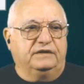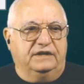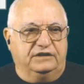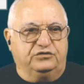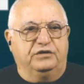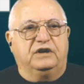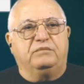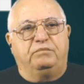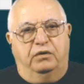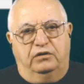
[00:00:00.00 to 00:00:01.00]
trigger
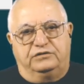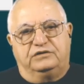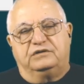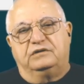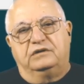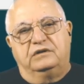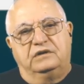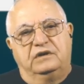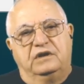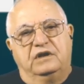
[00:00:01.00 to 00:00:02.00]
pulse,
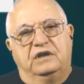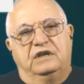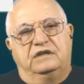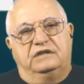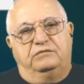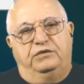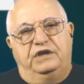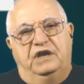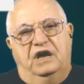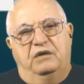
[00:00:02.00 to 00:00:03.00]

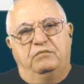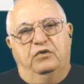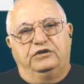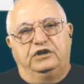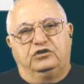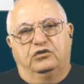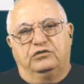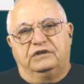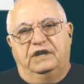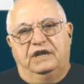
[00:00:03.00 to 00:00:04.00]
we
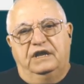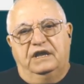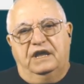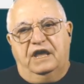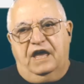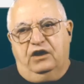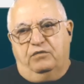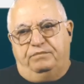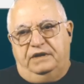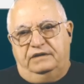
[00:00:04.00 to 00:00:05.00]
monitor the echo
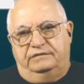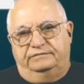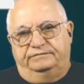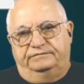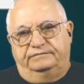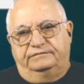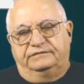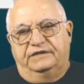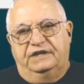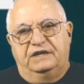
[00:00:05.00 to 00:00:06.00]
pin.
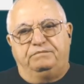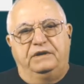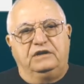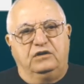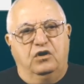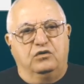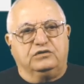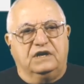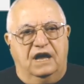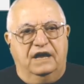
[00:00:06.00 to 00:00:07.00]
This pin goes
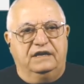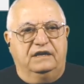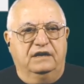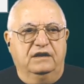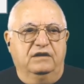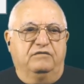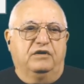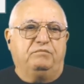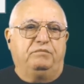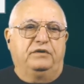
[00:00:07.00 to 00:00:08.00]
high for
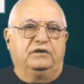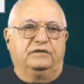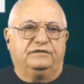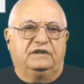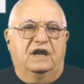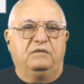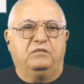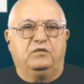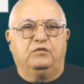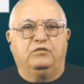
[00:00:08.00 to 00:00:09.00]
a period of time
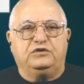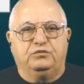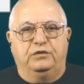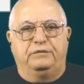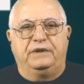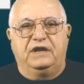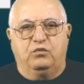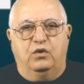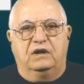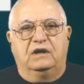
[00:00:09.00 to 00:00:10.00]
which will be
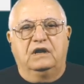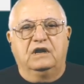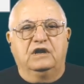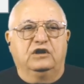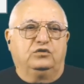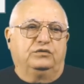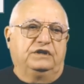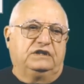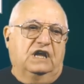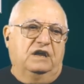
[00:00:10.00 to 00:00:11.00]
equal to the
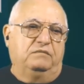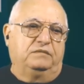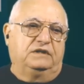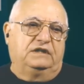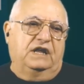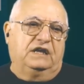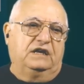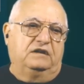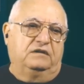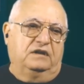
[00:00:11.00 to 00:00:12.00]
time
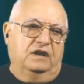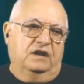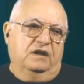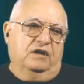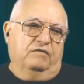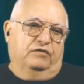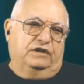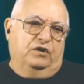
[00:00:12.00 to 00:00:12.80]
taken for the